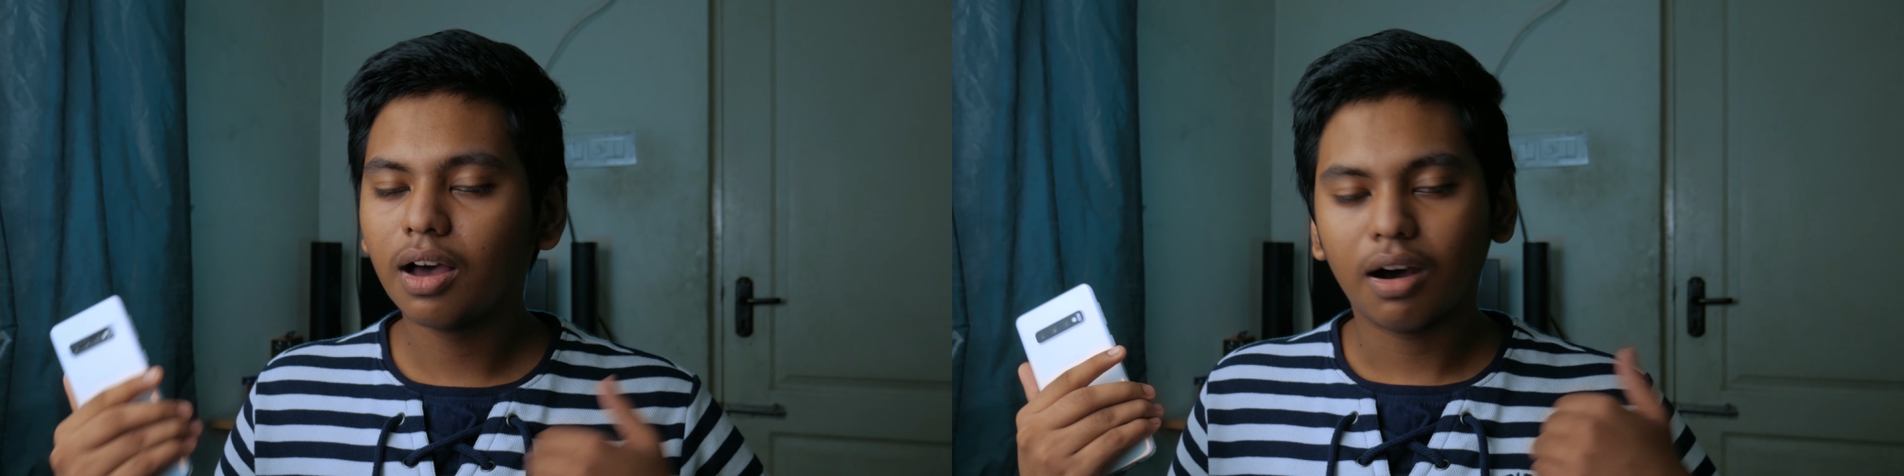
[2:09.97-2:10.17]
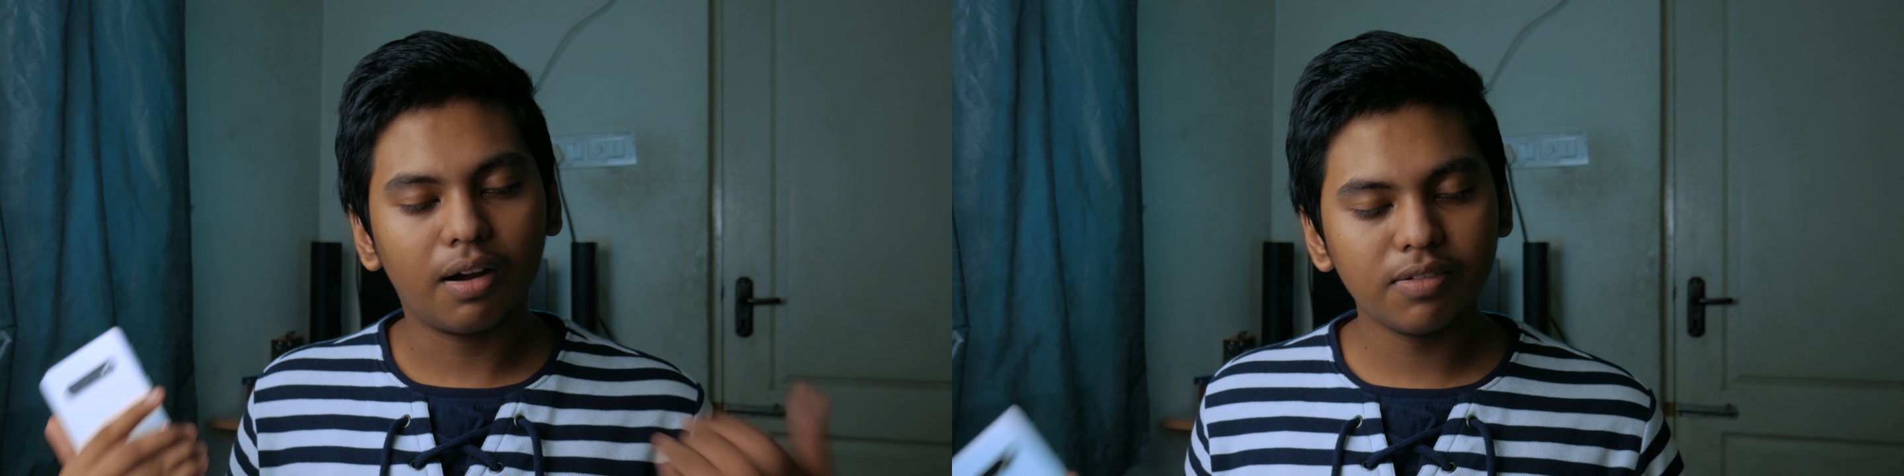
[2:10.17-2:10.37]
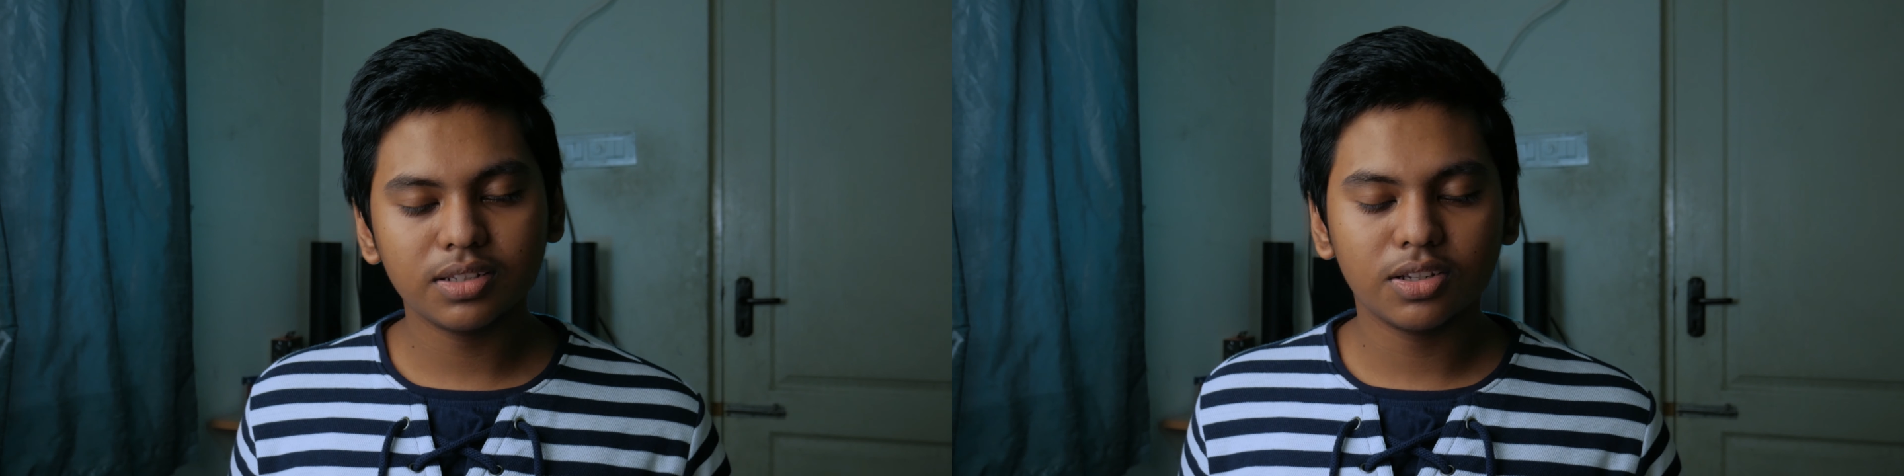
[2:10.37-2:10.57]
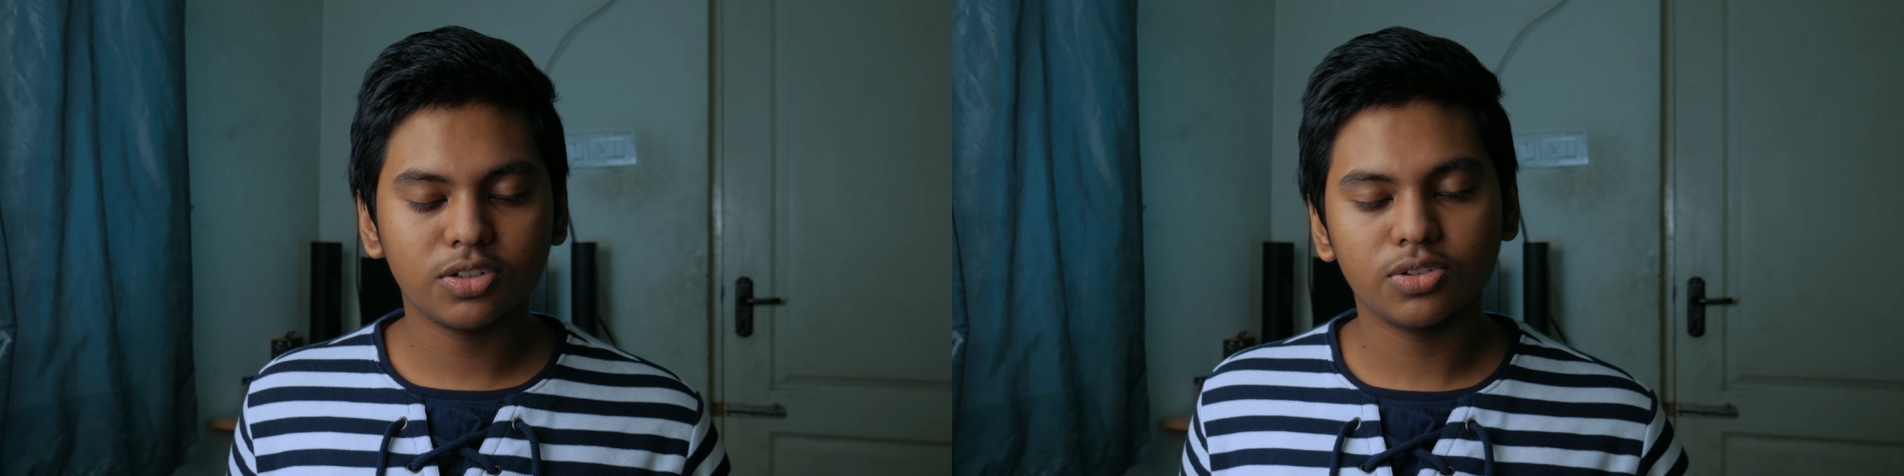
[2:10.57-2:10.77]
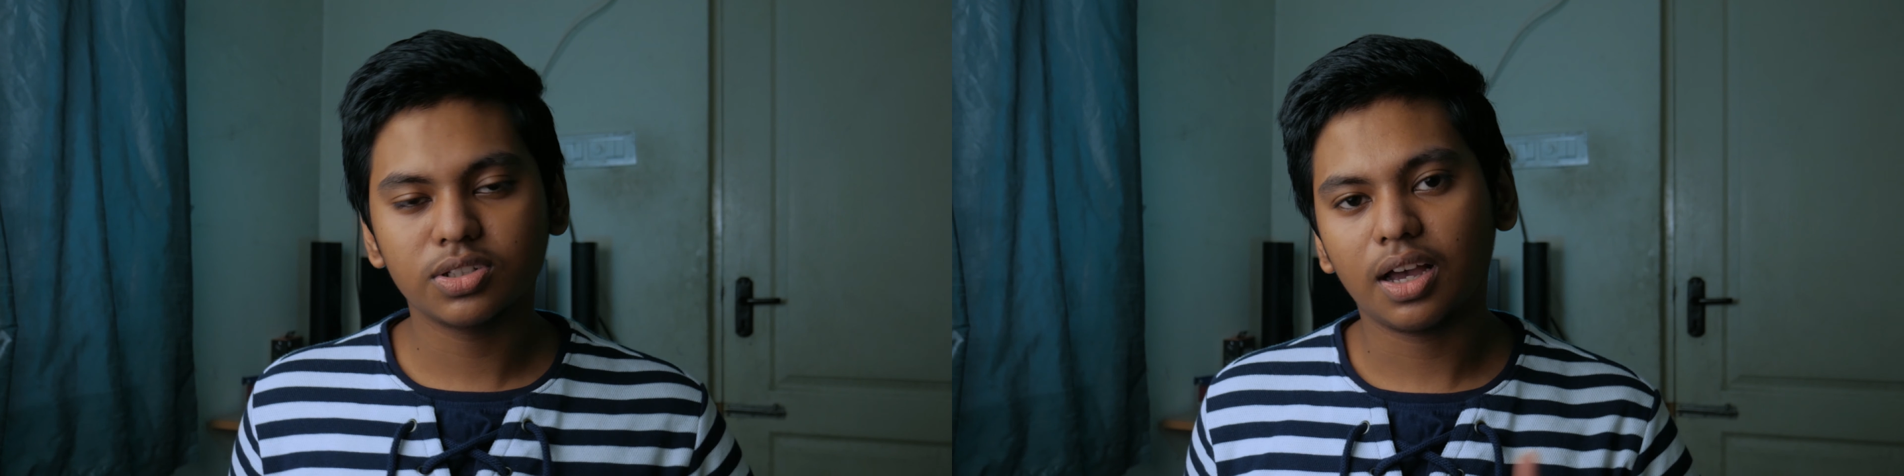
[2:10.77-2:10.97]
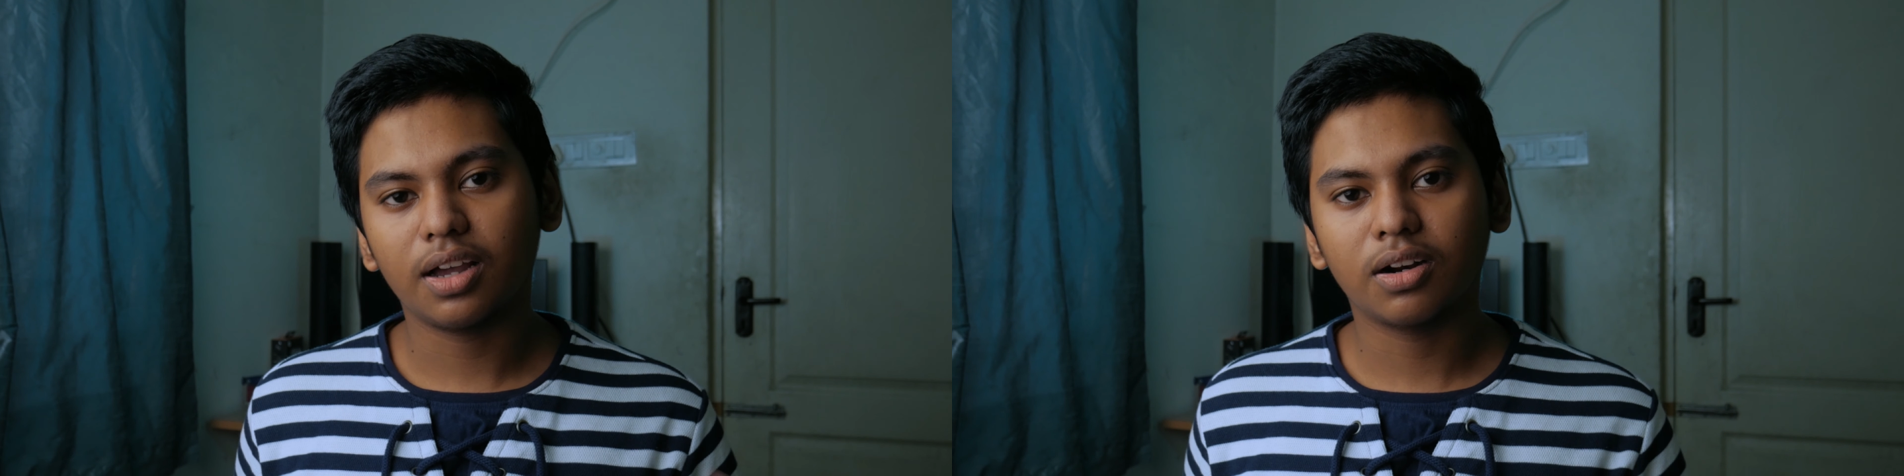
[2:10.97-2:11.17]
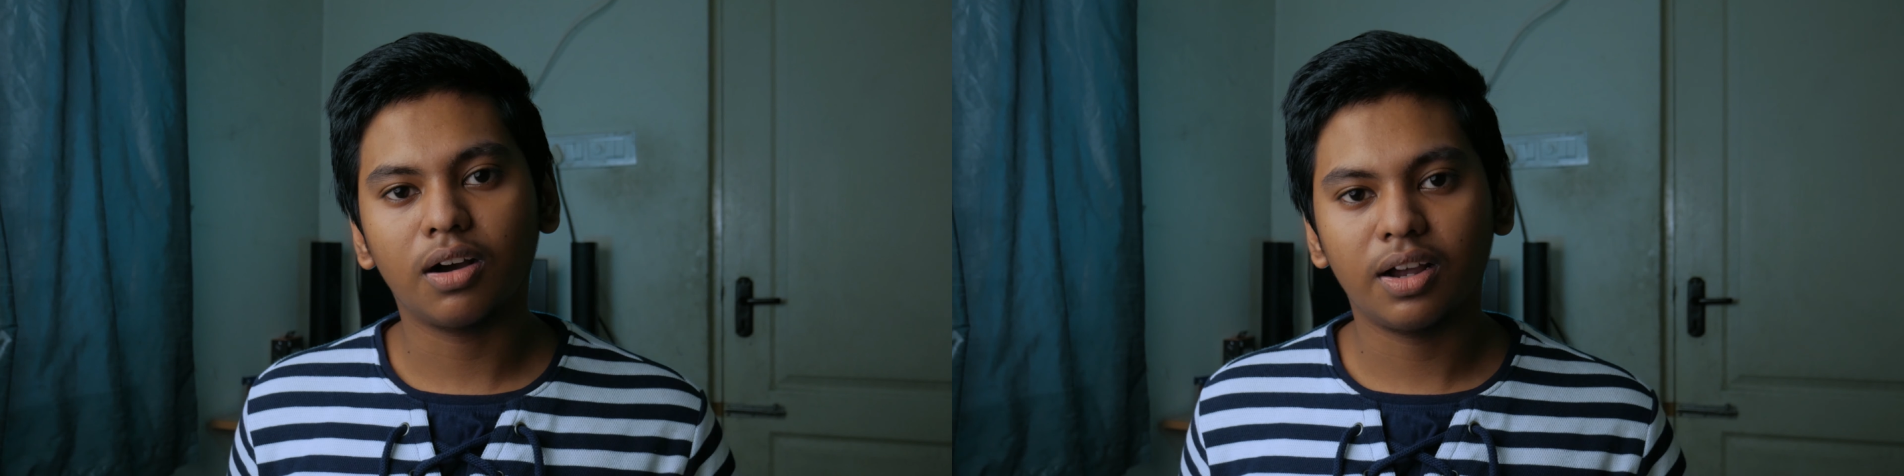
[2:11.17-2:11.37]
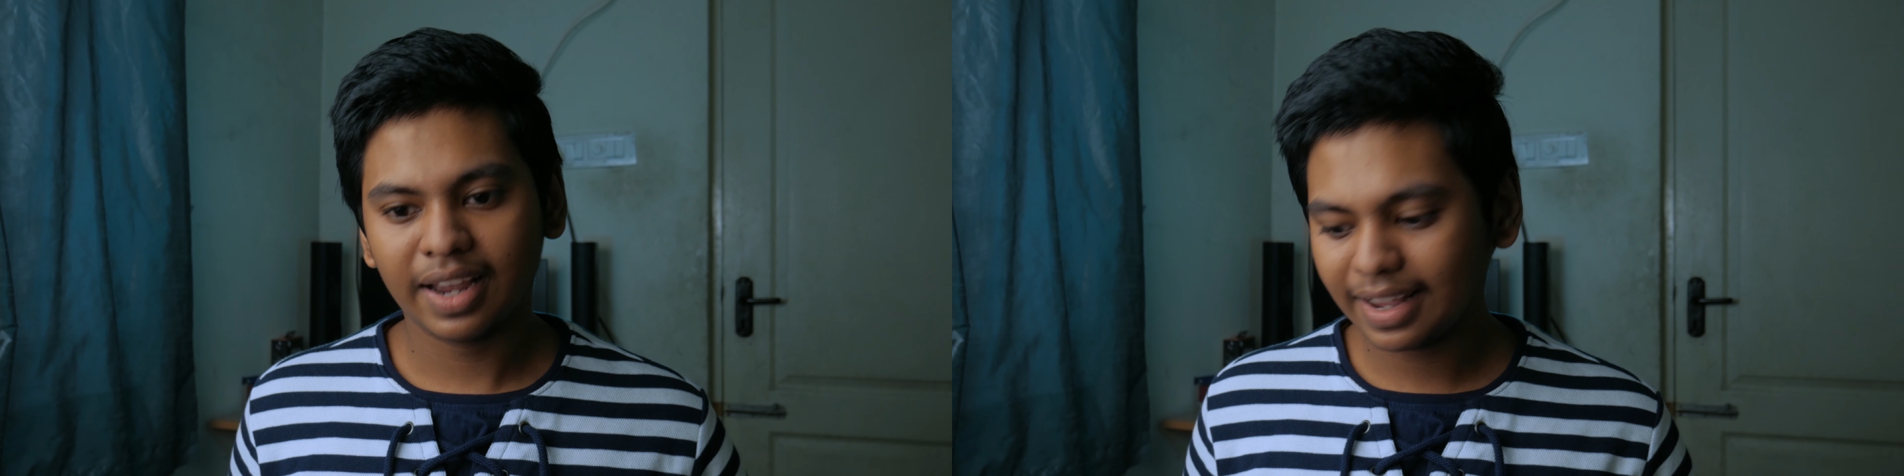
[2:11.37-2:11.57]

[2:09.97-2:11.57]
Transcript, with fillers: all these issues are gone